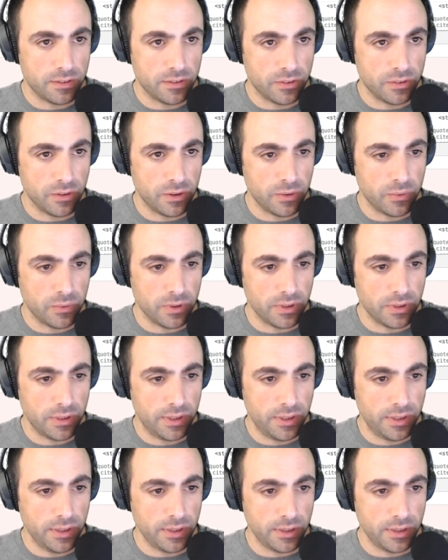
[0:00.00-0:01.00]
So I want
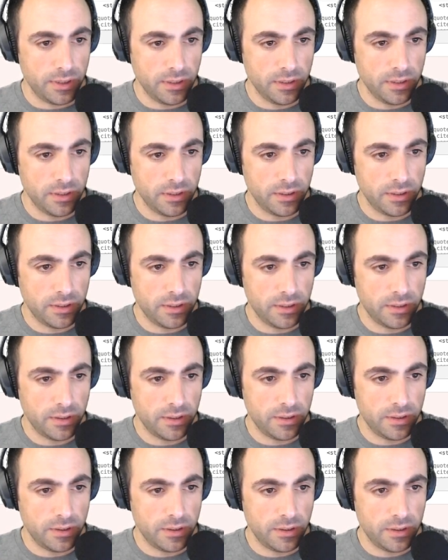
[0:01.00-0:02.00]
here.
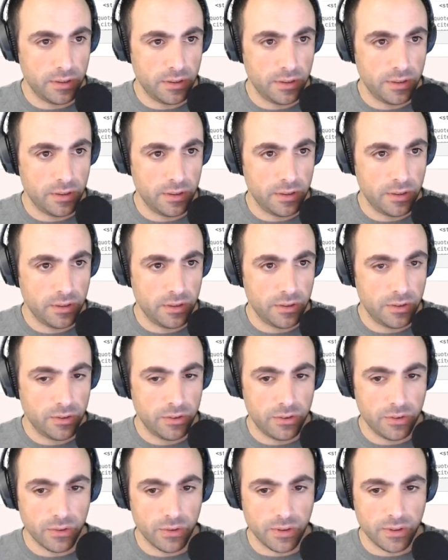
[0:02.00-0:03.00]

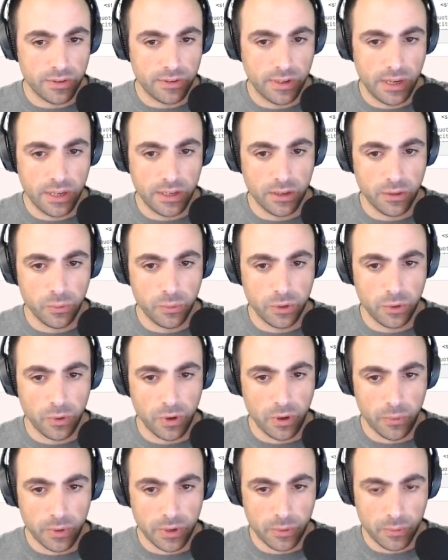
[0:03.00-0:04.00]
So the title, what do I
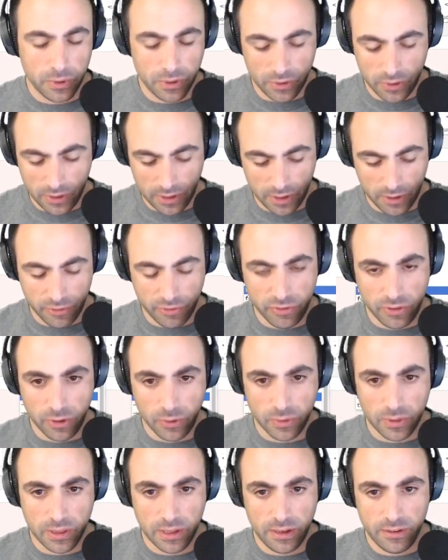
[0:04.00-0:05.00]
want? I want it to like
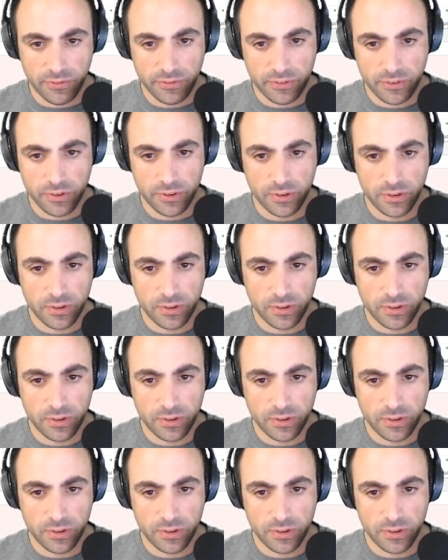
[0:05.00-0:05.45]
float left.